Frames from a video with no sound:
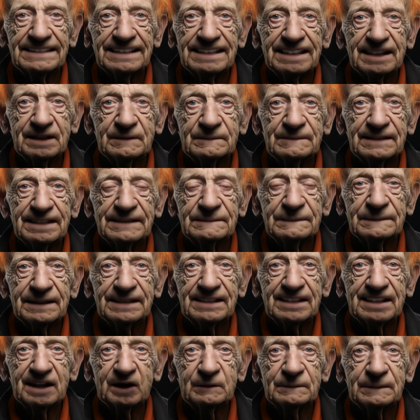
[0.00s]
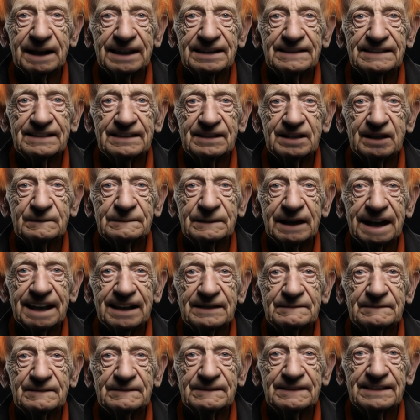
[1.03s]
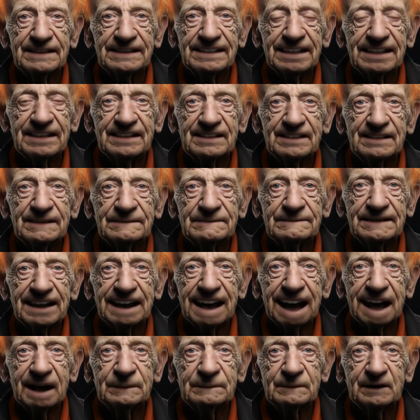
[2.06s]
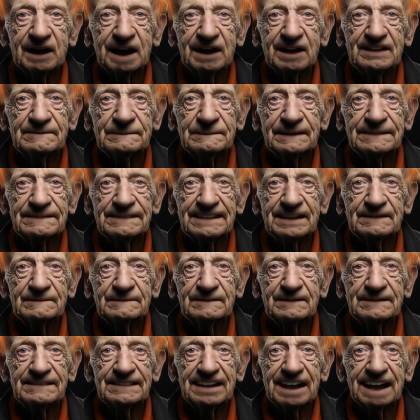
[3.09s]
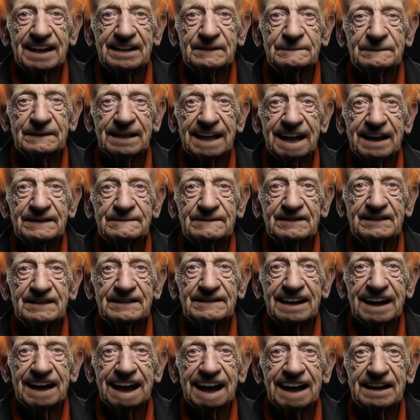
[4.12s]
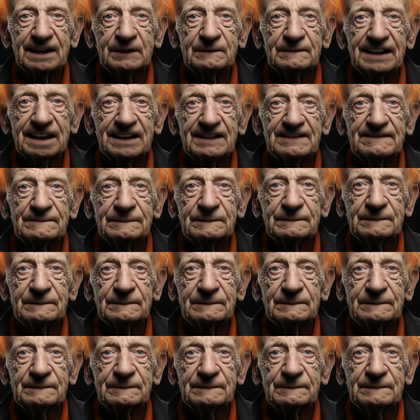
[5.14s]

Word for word: did it only to make Joe Biden look bad for the election. I'm proud of myself for this kind of behavior. I don't care if